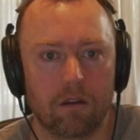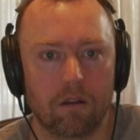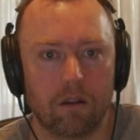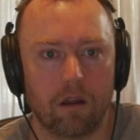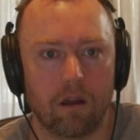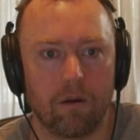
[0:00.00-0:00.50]

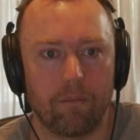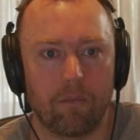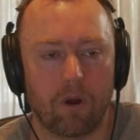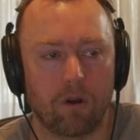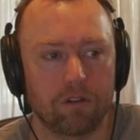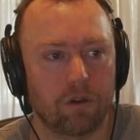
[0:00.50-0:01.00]

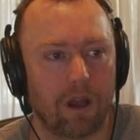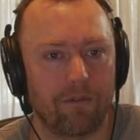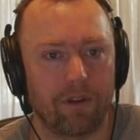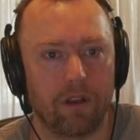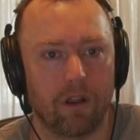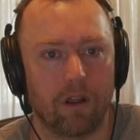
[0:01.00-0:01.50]
also
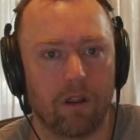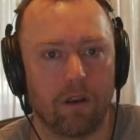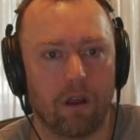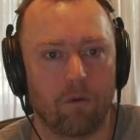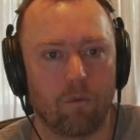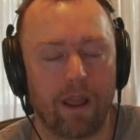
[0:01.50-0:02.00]
having
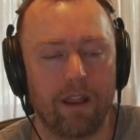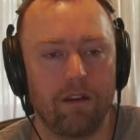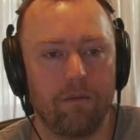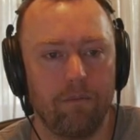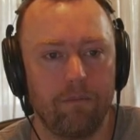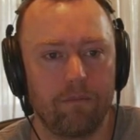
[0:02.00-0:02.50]
a
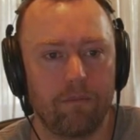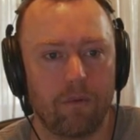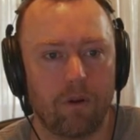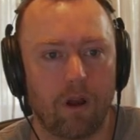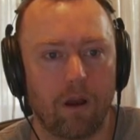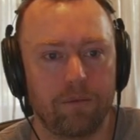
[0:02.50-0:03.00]
random
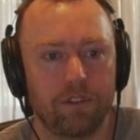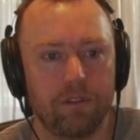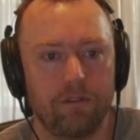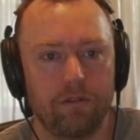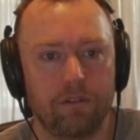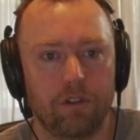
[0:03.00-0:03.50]

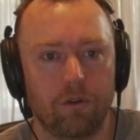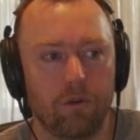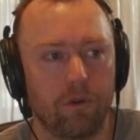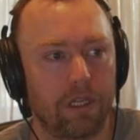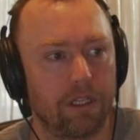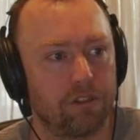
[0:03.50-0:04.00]
option, so
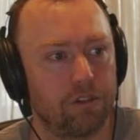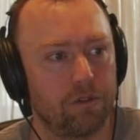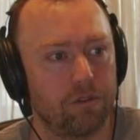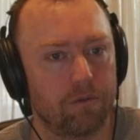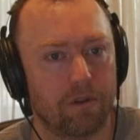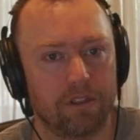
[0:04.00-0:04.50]
you can
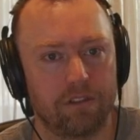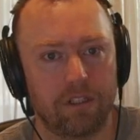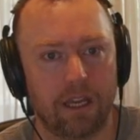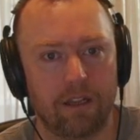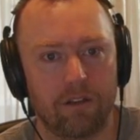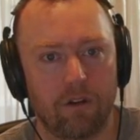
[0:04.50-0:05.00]
choose with a
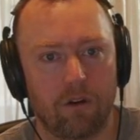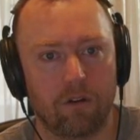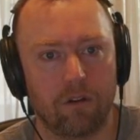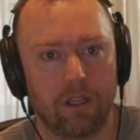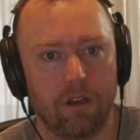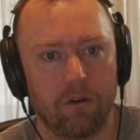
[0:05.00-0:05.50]
second
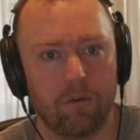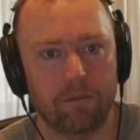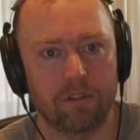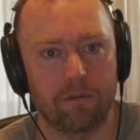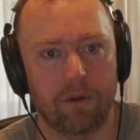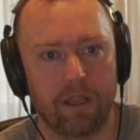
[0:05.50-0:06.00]
toggle here
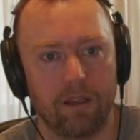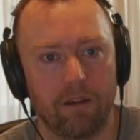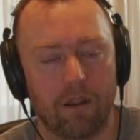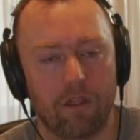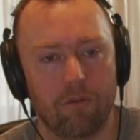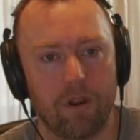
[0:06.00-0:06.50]
represented by
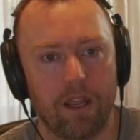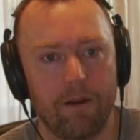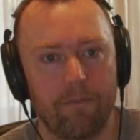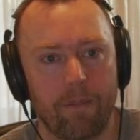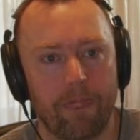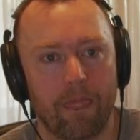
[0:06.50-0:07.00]
inlet
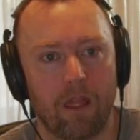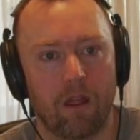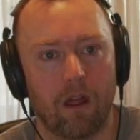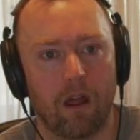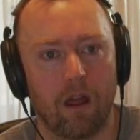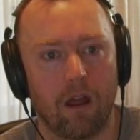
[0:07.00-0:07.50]
3
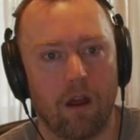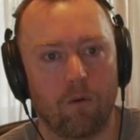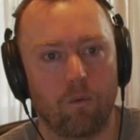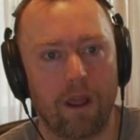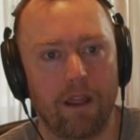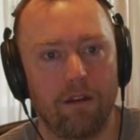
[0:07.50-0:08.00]
a
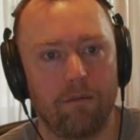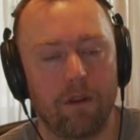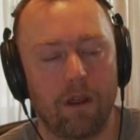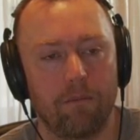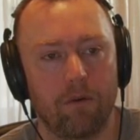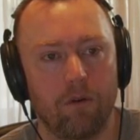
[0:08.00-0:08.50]
random
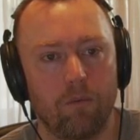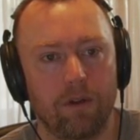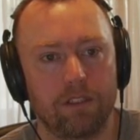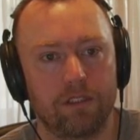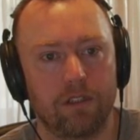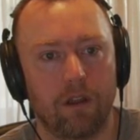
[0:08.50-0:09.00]
number
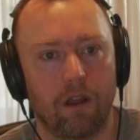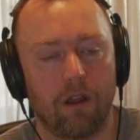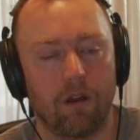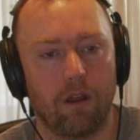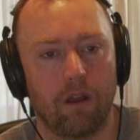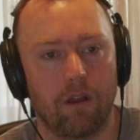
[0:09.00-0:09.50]
which
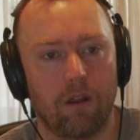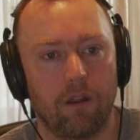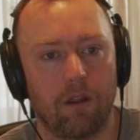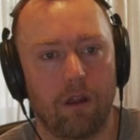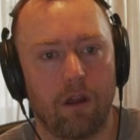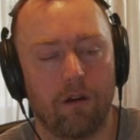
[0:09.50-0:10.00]

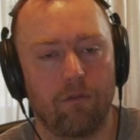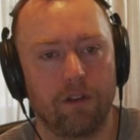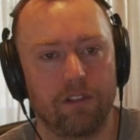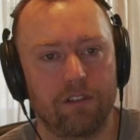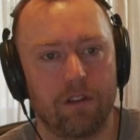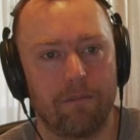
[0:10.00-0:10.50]
of
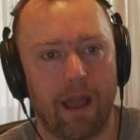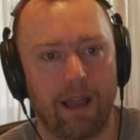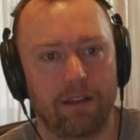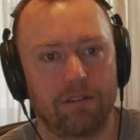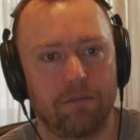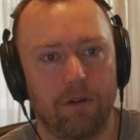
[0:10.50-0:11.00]
which the
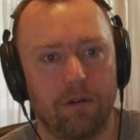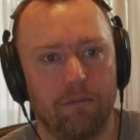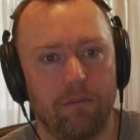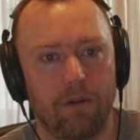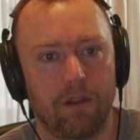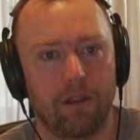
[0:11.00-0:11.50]

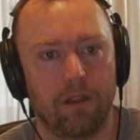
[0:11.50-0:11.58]
maximum